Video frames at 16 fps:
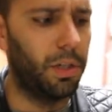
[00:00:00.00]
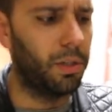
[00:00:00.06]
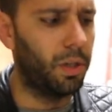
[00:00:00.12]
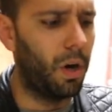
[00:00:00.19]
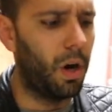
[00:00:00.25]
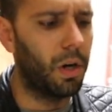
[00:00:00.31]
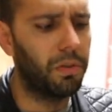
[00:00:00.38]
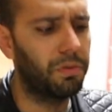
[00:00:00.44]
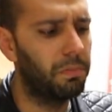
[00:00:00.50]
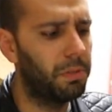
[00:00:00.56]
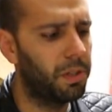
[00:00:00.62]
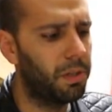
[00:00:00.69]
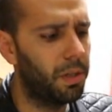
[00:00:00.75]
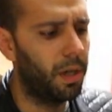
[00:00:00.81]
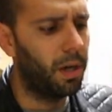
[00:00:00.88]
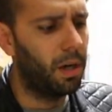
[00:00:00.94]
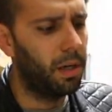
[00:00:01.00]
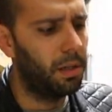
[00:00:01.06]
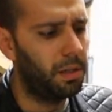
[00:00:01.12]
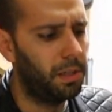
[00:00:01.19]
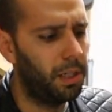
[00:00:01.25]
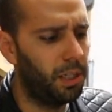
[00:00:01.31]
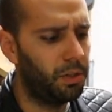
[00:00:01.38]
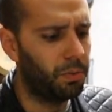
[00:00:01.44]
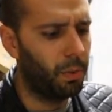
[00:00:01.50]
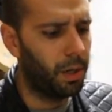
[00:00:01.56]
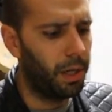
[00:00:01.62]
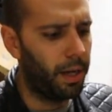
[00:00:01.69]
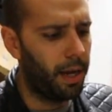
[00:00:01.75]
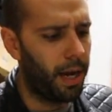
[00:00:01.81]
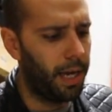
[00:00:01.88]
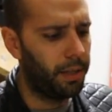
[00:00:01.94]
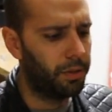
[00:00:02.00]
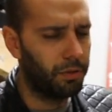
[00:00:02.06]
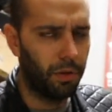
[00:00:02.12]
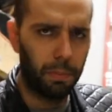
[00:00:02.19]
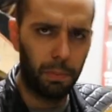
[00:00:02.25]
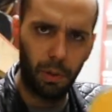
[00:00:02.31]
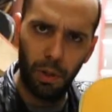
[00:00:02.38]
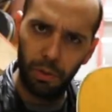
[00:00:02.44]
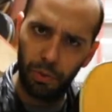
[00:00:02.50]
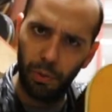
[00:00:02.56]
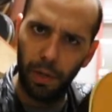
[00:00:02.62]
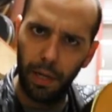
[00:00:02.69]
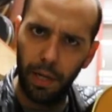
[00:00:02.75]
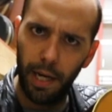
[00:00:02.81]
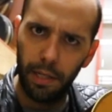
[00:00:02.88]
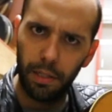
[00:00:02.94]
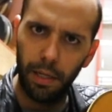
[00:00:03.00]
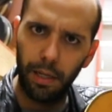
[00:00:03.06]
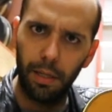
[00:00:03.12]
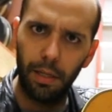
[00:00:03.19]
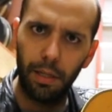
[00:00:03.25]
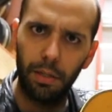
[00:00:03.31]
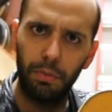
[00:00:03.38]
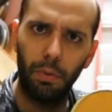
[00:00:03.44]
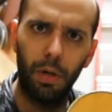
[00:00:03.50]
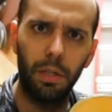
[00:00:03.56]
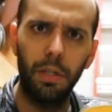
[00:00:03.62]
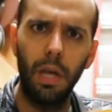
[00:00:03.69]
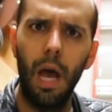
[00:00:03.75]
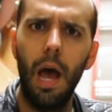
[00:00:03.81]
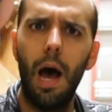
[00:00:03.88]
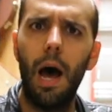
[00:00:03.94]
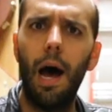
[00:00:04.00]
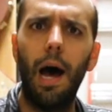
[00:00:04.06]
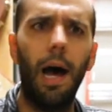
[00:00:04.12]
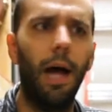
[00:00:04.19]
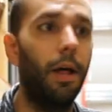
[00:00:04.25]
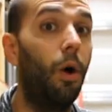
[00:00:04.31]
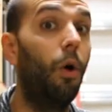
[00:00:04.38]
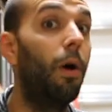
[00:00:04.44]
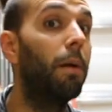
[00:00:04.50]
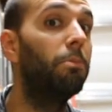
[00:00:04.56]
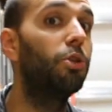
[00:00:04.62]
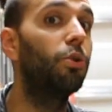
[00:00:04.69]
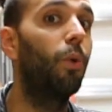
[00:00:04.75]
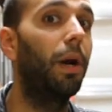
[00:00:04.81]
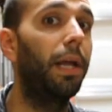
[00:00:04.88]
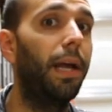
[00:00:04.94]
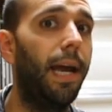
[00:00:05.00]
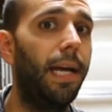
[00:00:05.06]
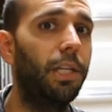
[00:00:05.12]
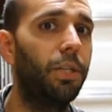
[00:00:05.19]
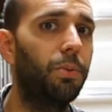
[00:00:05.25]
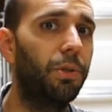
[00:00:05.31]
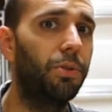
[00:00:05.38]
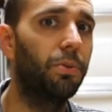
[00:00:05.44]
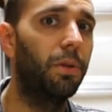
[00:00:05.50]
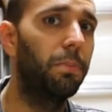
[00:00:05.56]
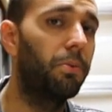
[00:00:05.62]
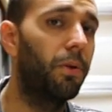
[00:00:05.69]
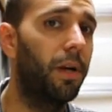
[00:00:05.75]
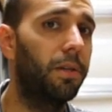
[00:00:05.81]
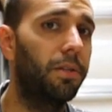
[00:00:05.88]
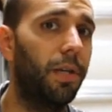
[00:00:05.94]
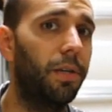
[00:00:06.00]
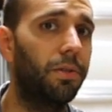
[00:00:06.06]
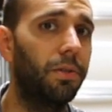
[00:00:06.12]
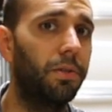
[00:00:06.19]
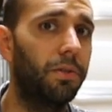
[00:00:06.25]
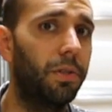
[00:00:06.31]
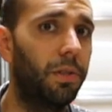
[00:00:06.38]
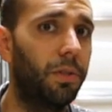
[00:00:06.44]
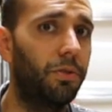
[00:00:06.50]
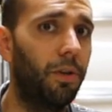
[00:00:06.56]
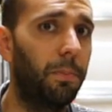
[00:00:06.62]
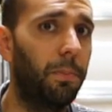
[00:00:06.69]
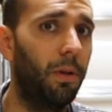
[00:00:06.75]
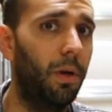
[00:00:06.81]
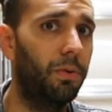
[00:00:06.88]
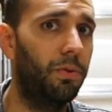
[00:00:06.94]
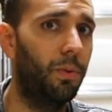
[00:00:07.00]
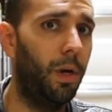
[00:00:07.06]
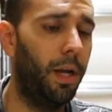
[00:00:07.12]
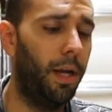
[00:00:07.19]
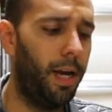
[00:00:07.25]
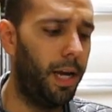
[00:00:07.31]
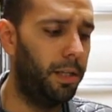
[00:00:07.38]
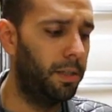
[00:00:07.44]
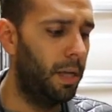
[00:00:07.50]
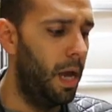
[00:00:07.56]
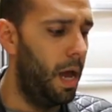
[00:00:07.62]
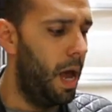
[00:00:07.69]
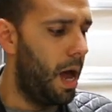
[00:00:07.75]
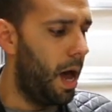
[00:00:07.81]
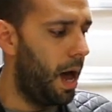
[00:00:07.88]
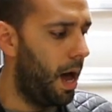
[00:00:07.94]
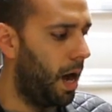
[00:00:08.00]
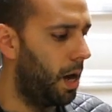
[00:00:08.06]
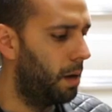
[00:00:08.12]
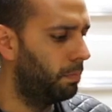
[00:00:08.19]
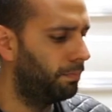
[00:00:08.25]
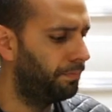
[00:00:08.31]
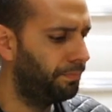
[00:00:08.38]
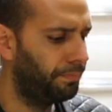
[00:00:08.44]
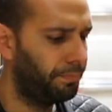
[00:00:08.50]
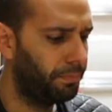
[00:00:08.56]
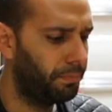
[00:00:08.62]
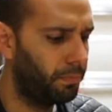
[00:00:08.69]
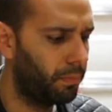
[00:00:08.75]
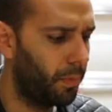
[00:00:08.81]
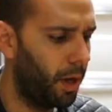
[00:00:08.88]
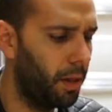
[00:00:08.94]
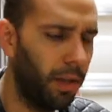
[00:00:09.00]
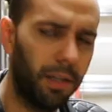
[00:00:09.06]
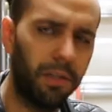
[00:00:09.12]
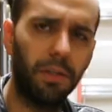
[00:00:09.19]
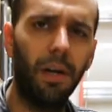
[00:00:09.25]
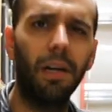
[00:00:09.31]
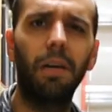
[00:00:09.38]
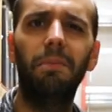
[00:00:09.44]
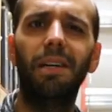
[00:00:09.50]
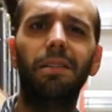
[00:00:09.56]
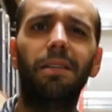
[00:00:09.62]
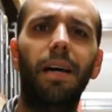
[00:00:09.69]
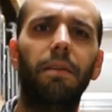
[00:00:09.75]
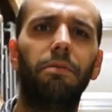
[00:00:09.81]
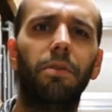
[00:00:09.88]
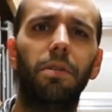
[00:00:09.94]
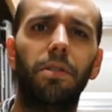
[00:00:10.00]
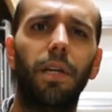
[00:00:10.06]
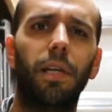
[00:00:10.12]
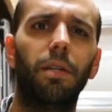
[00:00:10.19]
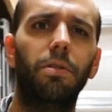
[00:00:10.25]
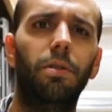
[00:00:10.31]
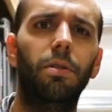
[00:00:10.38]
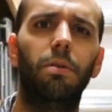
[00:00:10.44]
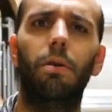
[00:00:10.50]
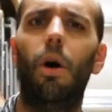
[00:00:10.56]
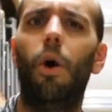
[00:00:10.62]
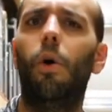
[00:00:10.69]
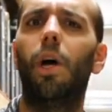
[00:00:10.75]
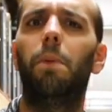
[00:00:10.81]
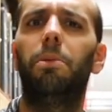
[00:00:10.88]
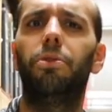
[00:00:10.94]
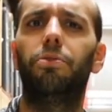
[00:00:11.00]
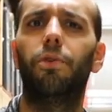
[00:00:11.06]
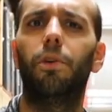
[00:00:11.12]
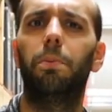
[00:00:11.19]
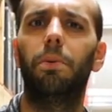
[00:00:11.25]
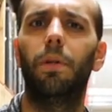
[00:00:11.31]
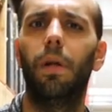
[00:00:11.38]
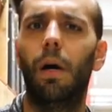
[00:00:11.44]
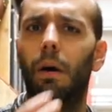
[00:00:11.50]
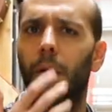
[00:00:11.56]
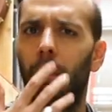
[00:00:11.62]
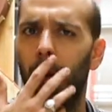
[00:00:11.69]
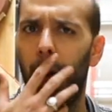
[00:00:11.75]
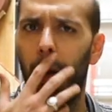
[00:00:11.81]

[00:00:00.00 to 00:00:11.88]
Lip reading: guitars from this era, the D28s, 00028s like this was, OM28s, which were the predecessors to the 00028s. And let's talk about that for a second too, OM and 000.